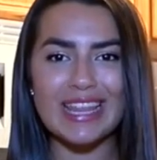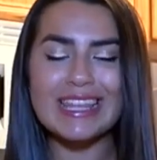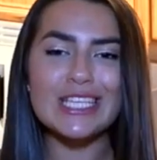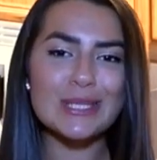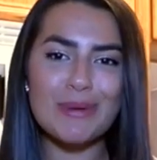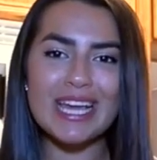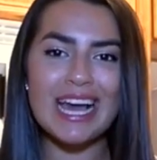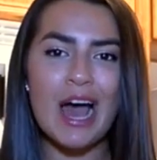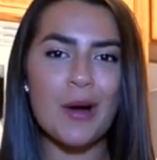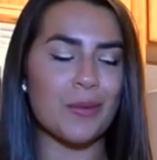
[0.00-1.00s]
And this
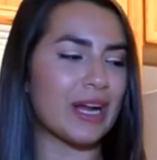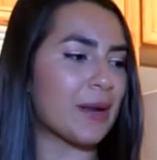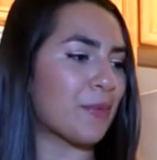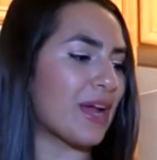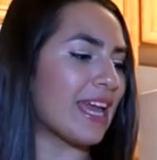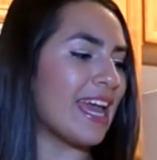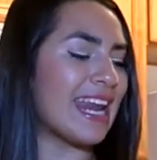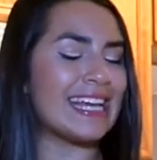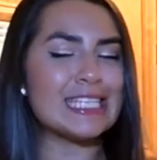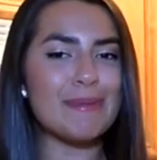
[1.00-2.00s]
week, we're going to bring
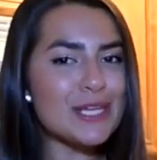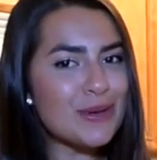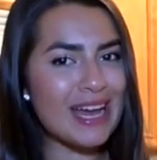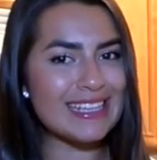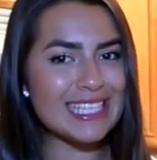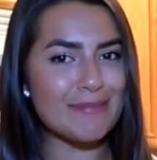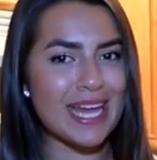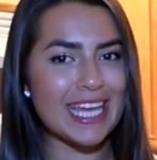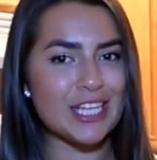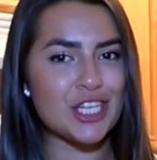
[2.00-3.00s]
in a special guest to
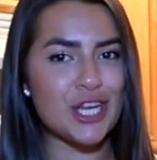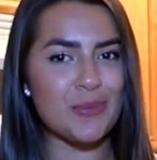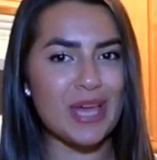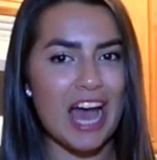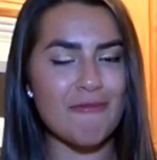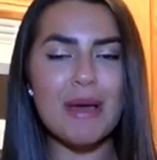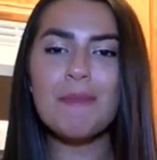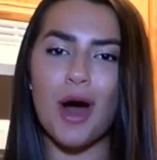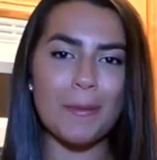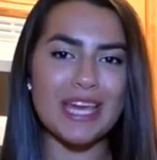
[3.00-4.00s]
my kitchen. We have my
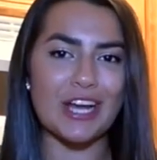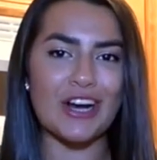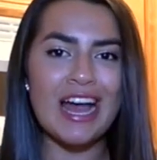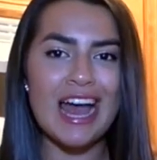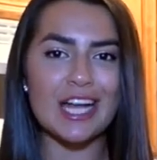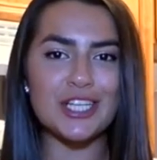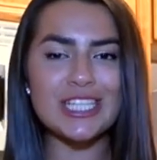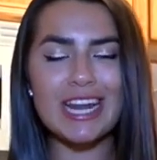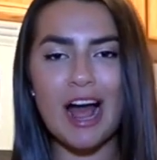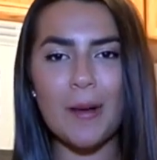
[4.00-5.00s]
mom here, and
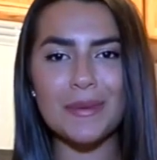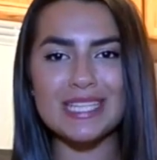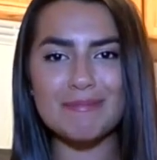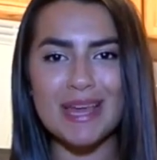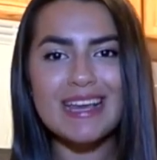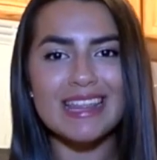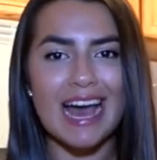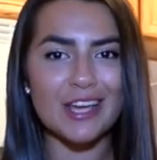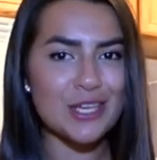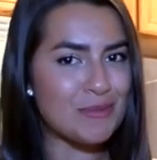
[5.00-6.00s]
she's going to help us make
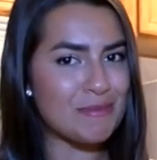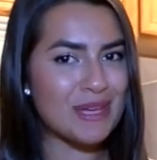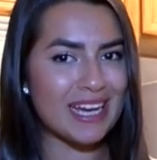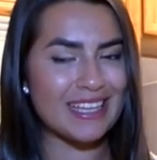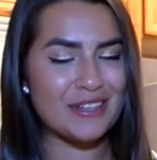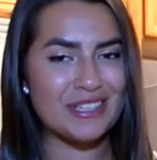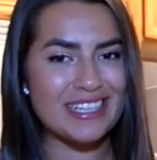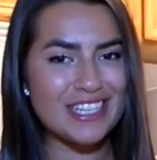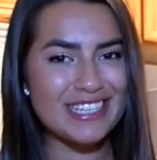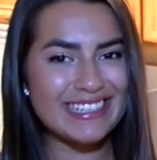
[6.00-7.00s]
that Cuban picadillo
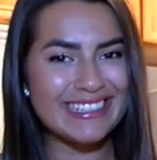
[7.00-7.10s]
dish.